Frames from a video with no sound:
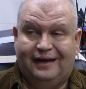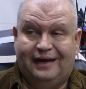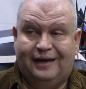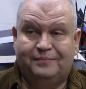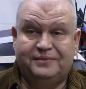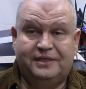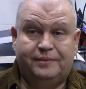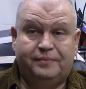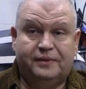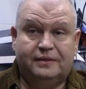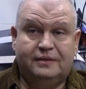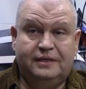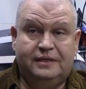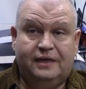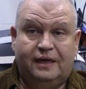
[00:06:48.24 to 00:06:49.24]
I'm
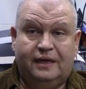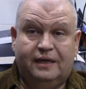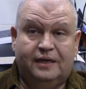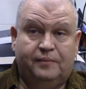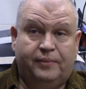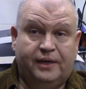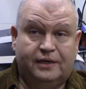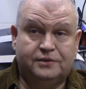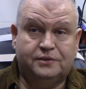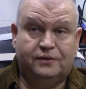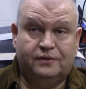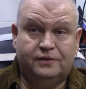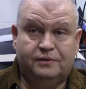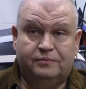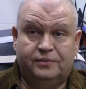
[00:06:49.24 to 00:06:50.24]
typically taking a pouch of
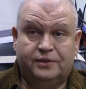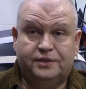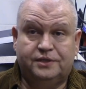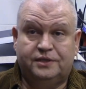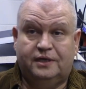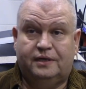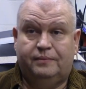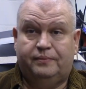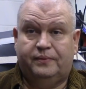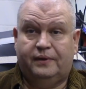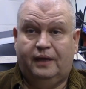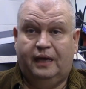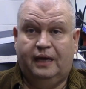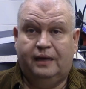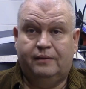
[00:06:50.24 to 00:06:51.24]
haunted bookshop
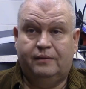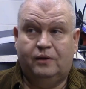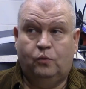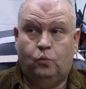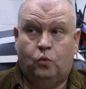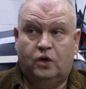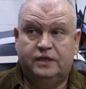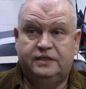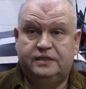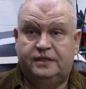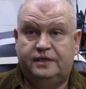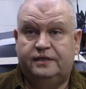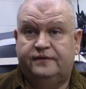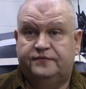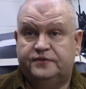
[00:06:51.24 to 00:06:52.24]
and one
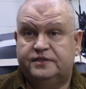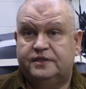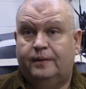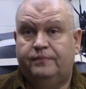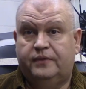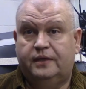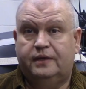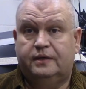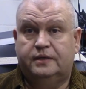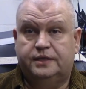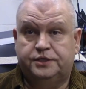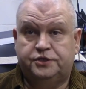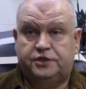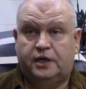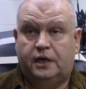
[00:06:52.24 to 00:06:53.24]
tin of something to
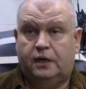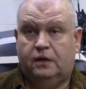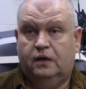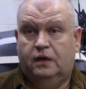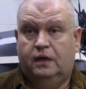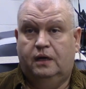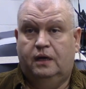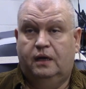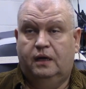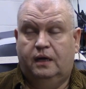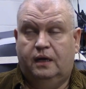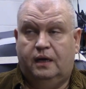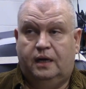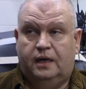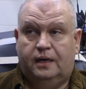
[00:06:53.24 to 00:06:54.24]
share.
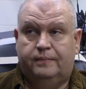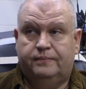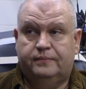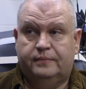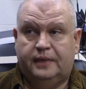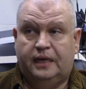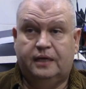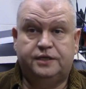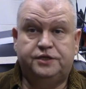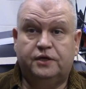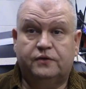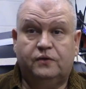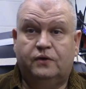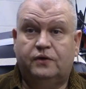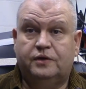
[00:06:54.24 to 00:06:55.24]
Um, and I share
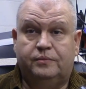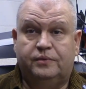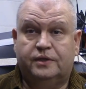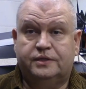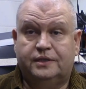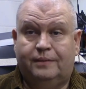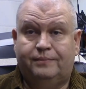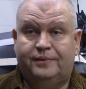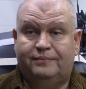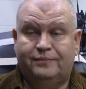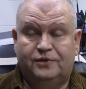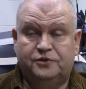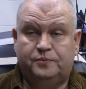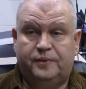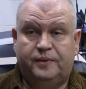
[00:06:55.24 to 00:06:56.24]
the haunted bookshop, but
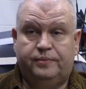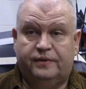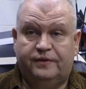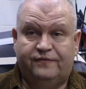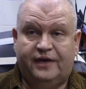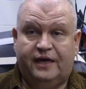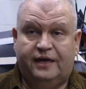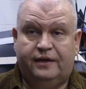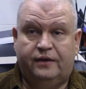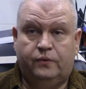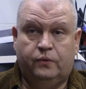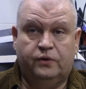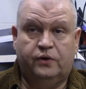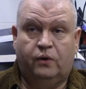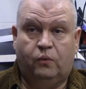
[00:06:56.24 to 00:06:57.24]
most people have had it
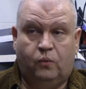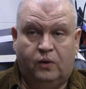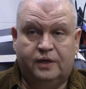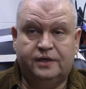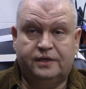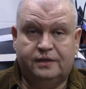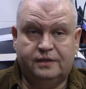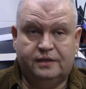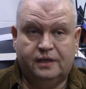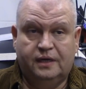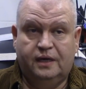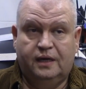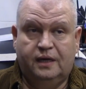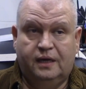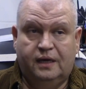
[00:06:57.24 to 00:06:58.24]
or don't want it.
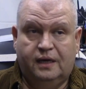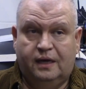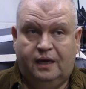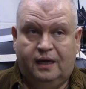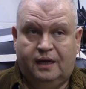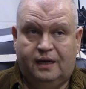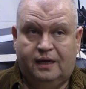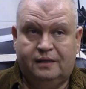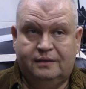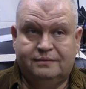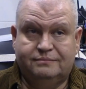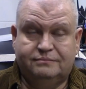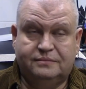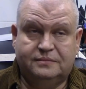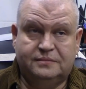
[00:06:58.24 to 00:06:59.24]
Uh,
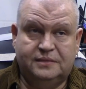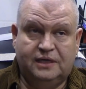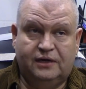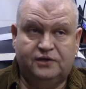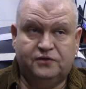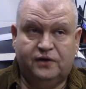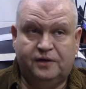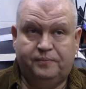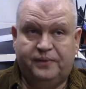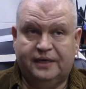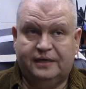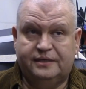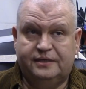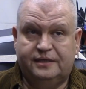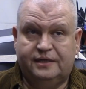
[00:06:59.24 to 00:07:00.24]
you know, I try to pick
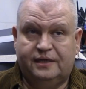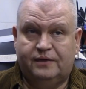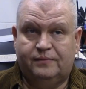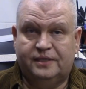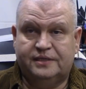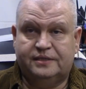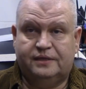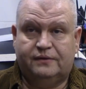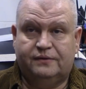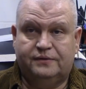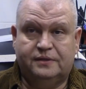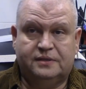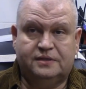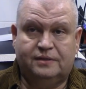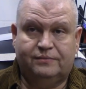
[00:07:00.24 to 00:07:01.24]
a tin out of my cellar
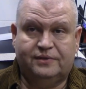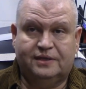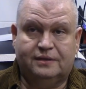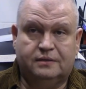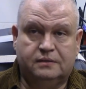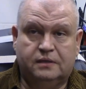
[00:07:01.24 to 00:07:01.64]
that's something